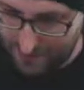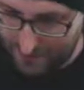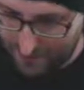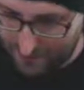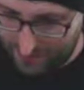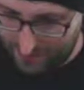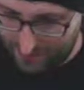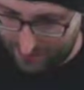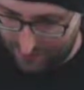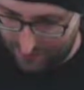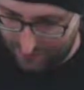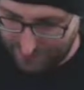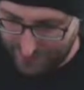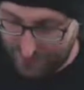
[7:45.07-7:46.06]

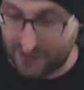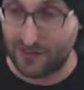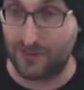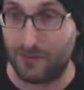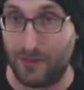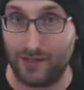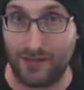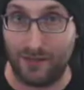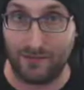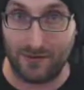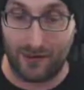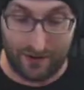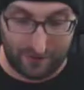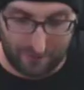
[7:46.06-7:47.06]
I've seen it so many times
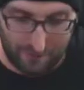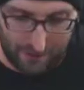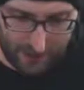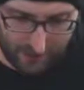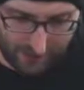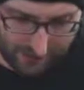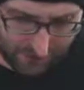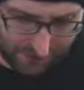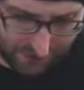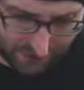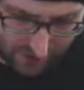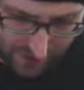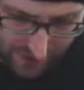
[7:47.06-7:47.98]
now I don't even pay attention.